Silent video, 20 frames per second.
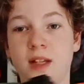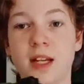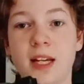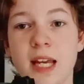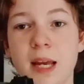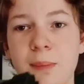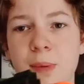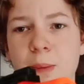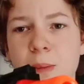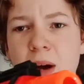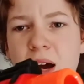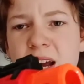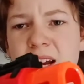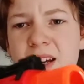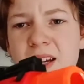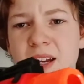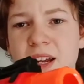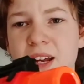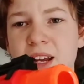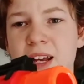Keep in
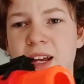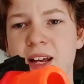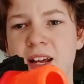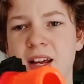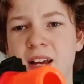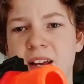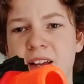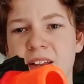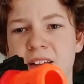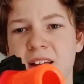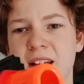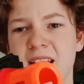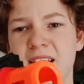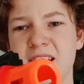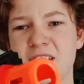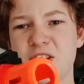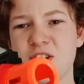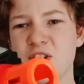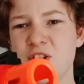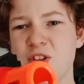mind,
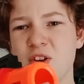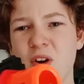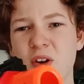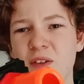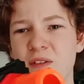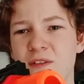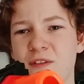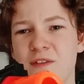it's not